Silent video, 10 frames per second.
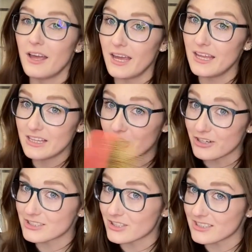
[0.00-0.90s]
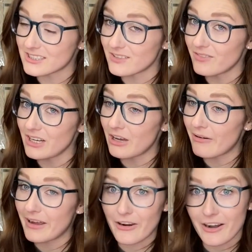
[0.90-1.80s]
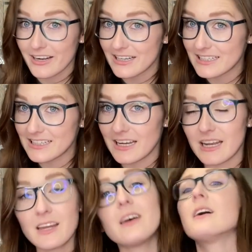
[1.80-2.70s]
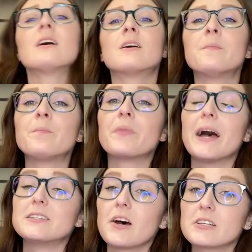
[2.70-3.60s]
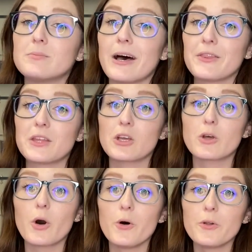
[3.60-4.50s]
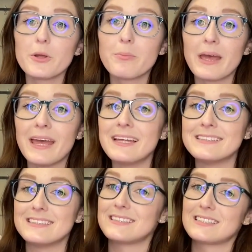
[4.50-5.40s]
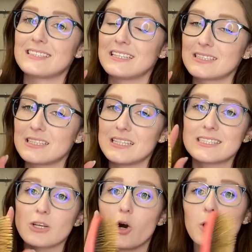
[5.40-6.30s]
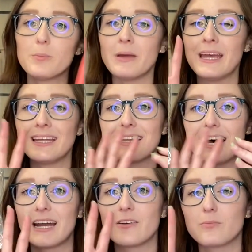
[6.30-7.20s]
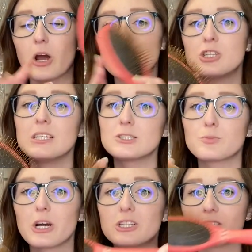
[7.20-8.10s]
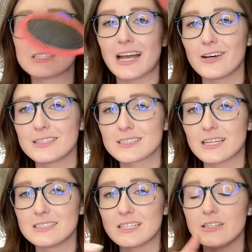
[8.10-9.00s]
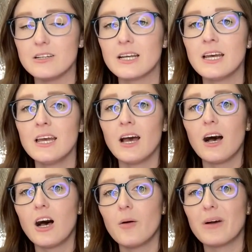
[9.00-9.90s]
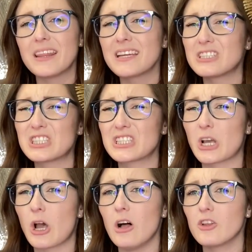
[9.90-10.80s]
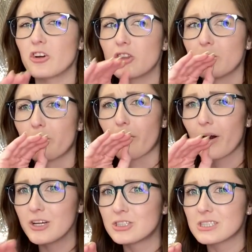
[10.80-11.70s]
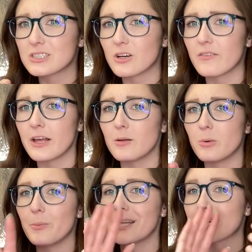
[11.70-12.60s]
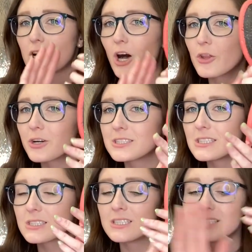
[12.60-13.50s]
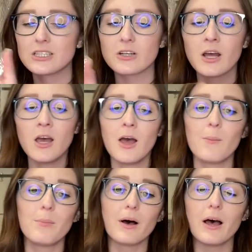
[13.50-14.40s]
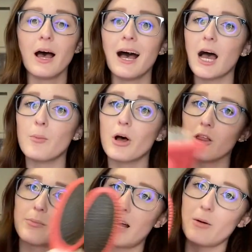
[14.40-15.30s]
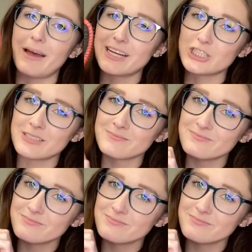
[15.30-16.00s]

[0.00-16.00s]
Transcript: In the Chris Sim video I already did, I talked about the gold pens, this gold pen line of brush. This brush is now discontinued. I think it's just the color. The brush is still available, but the color is discontinued. But I'm all about matching,